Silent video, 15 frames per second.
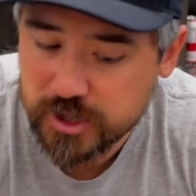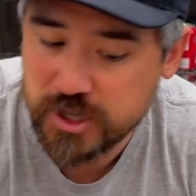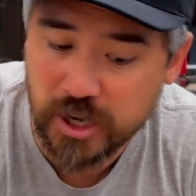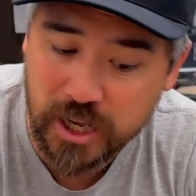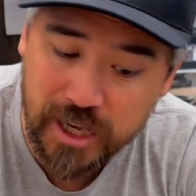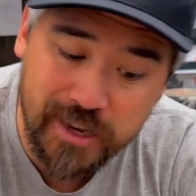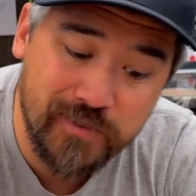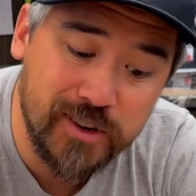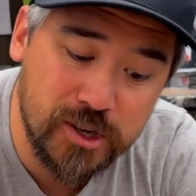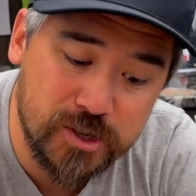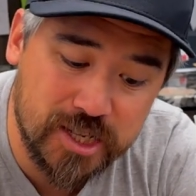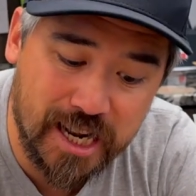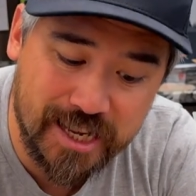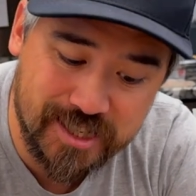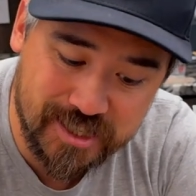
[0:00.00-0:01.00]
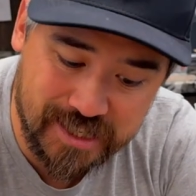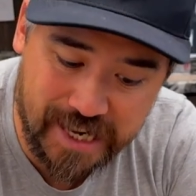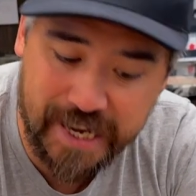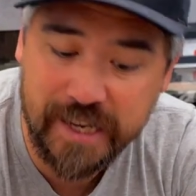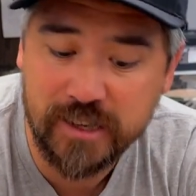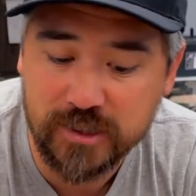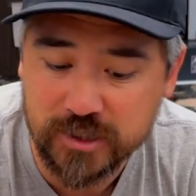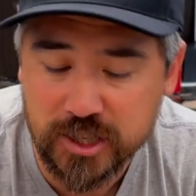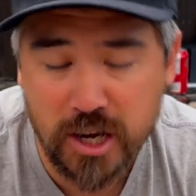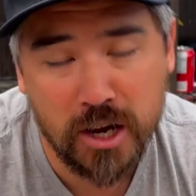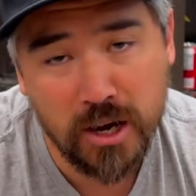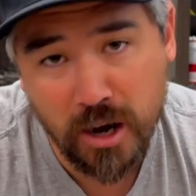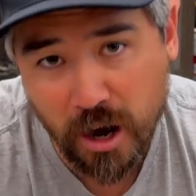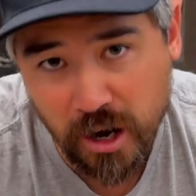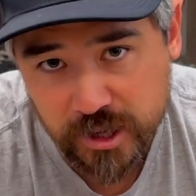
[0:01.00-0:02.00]
You can even use it as tails
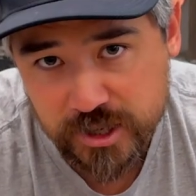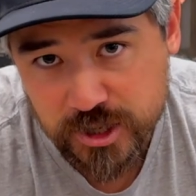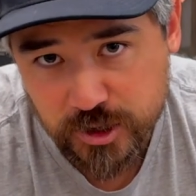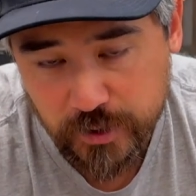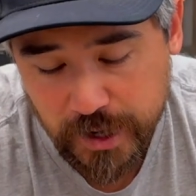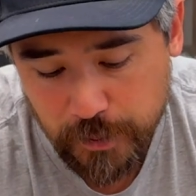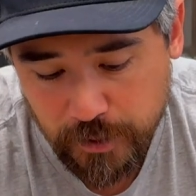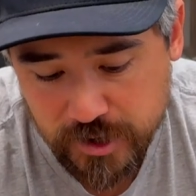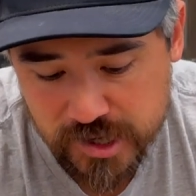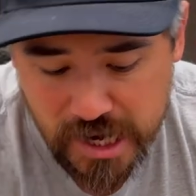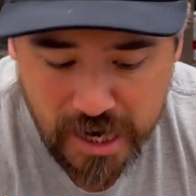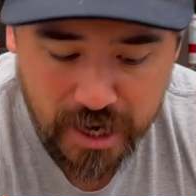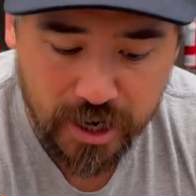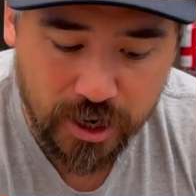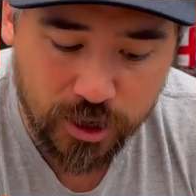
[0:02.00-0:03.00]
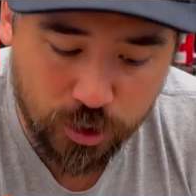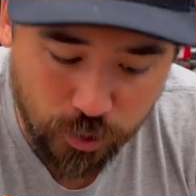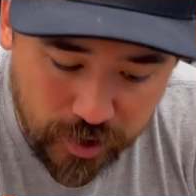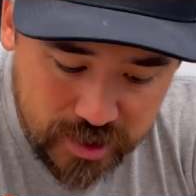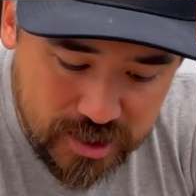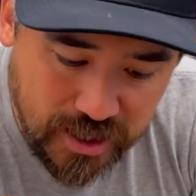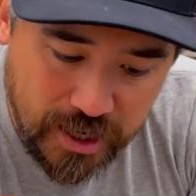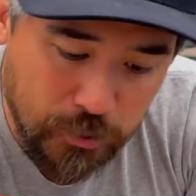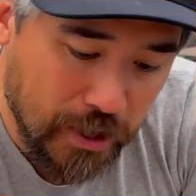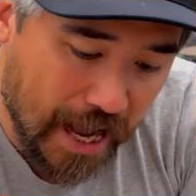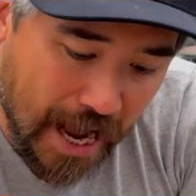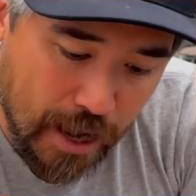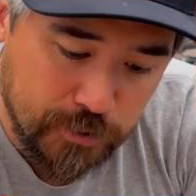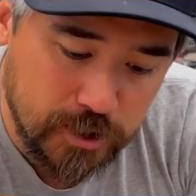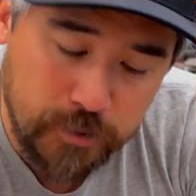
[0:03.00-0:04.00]
on streamers. Grizzly would
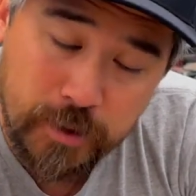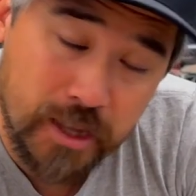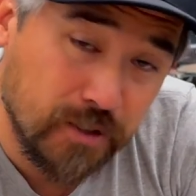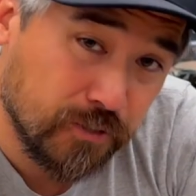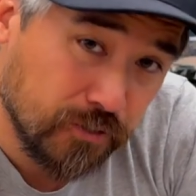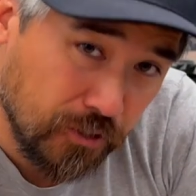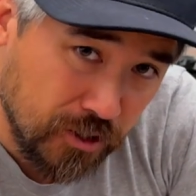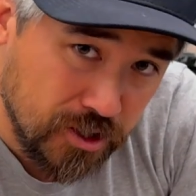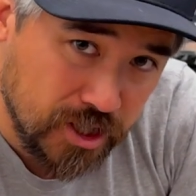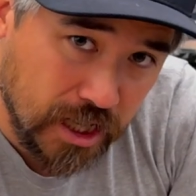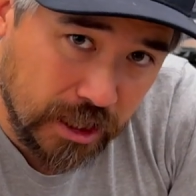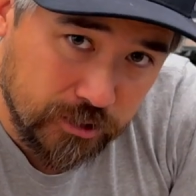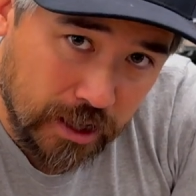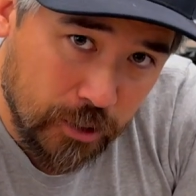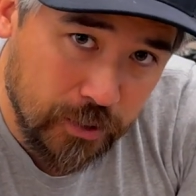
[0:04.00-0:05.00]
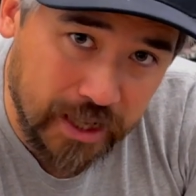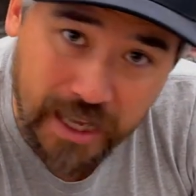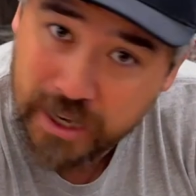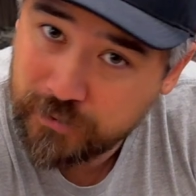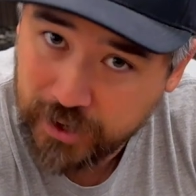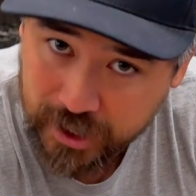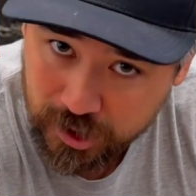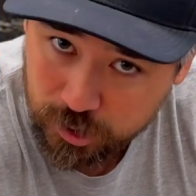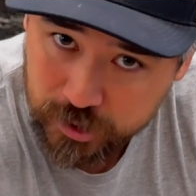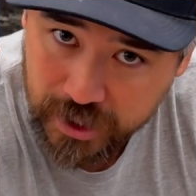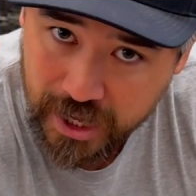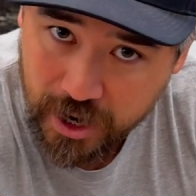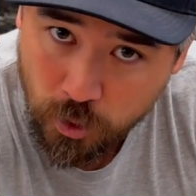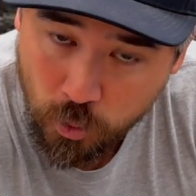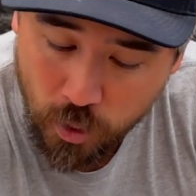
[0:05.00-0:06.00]
absolutely be the first color I would get if I could only
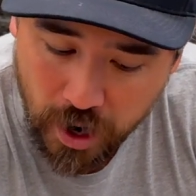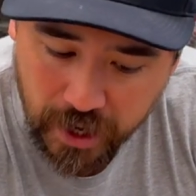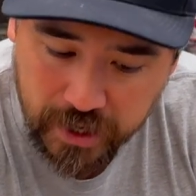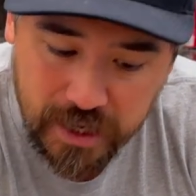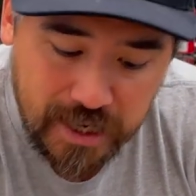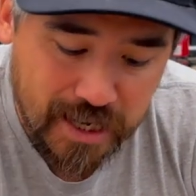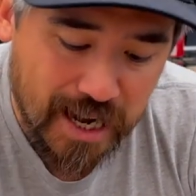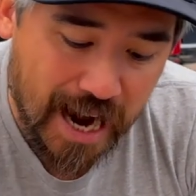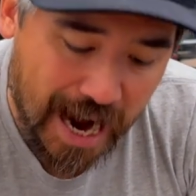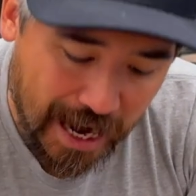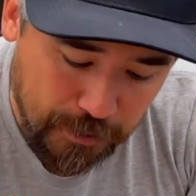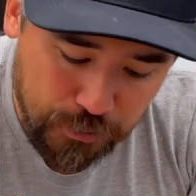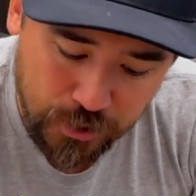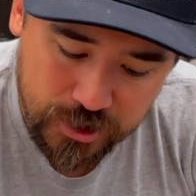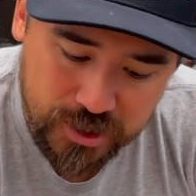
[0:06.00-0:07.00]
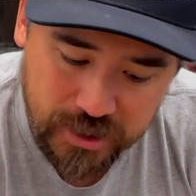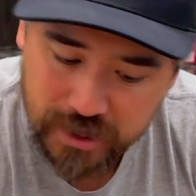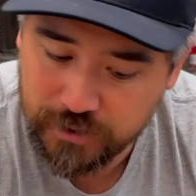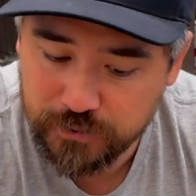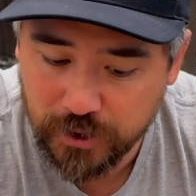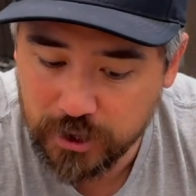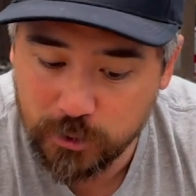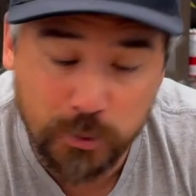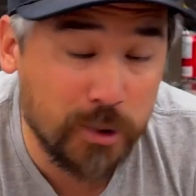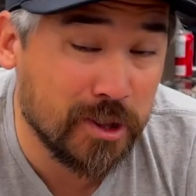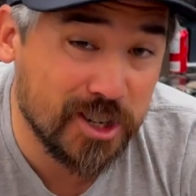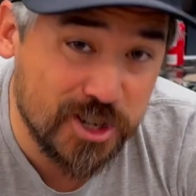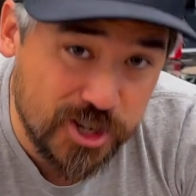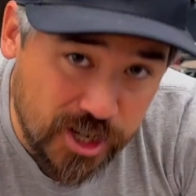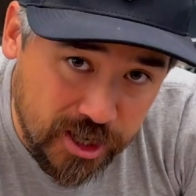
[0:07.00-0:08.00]
get one. I personally then follow up with a
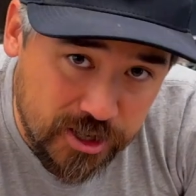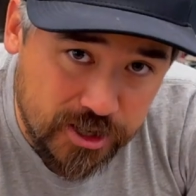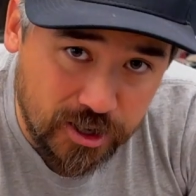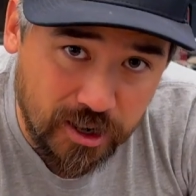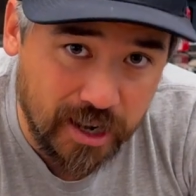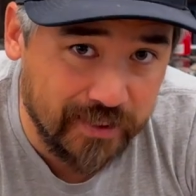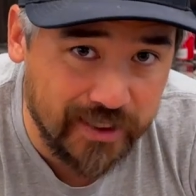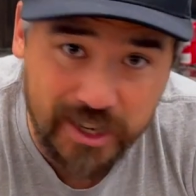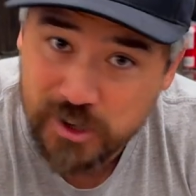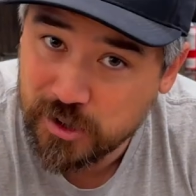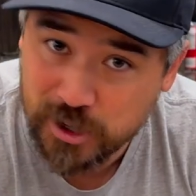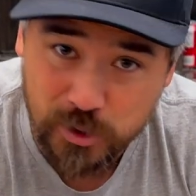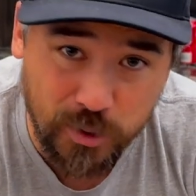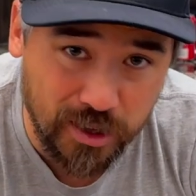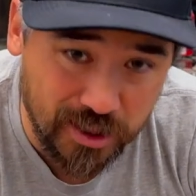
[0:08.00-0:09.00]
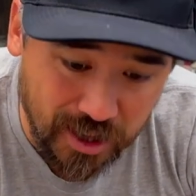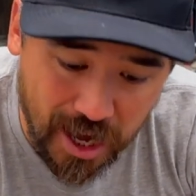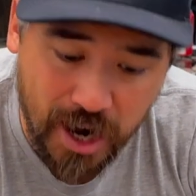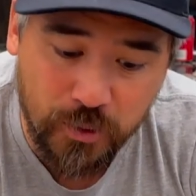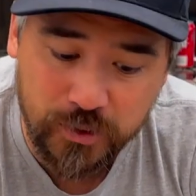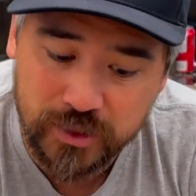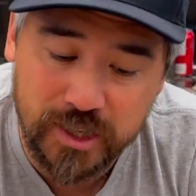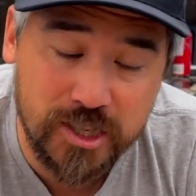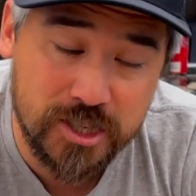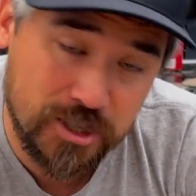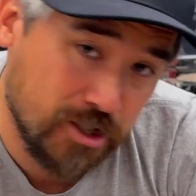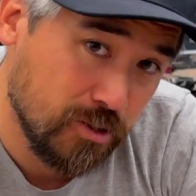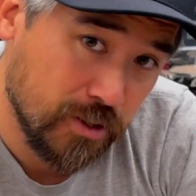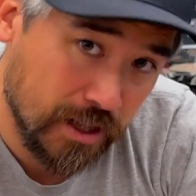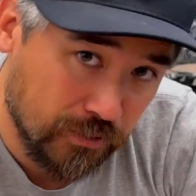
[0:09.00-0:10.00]
ginger, and then you could do a lot with these
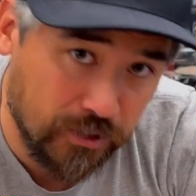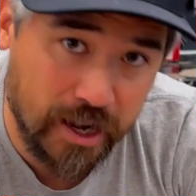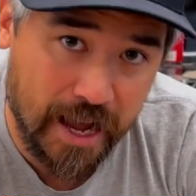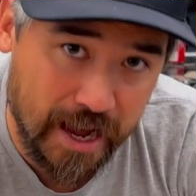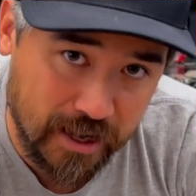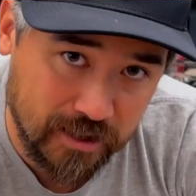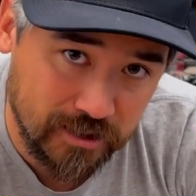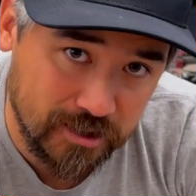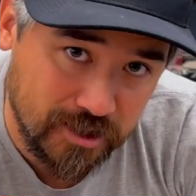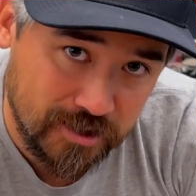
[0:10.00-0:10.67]
two different hackles.